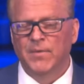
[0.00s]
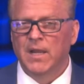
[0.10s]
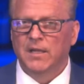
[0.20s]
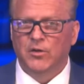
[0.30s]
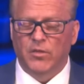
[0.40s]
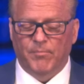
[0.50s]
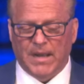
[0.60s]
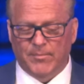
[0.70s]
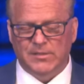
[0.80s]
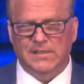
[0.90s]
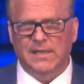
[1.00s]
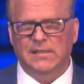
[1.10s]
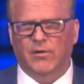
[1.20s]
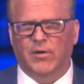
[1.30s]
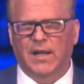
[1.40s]
You know, the Bible says
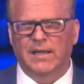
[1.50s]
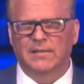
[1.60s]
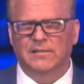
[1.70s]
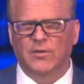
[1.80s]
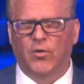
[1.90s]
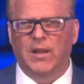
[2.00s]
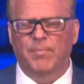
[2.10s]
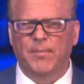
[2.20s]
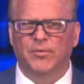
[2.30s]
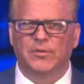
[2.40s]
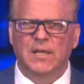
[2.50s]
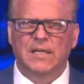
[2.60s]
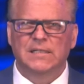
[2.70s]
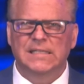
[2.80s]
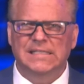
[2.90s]
that, right? Don't let people
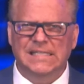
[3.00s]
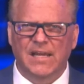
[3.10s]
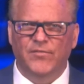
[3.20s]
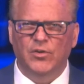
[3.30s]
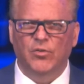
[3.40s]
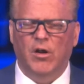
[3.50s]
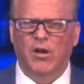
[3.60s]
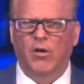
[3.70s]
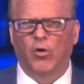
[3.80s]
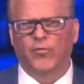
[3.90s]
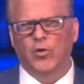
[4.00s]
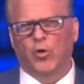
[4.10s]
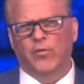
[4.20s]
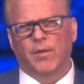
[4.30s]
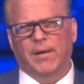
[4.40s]
deceive you. Over and
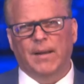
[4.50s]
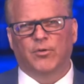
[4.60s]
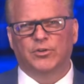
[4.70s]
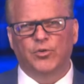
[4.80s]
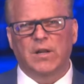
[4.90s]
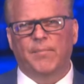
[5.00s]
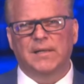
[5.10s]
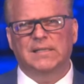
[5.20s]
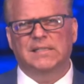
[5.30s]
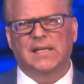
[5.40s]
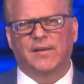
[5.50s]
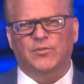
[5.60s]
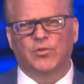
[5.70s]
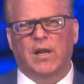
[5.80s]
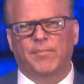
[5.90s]
over in the Bible, do not be deceived,
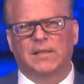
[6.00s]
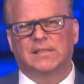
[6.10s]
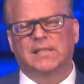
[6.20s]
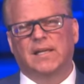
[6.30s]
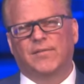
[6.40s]
do not be deceived,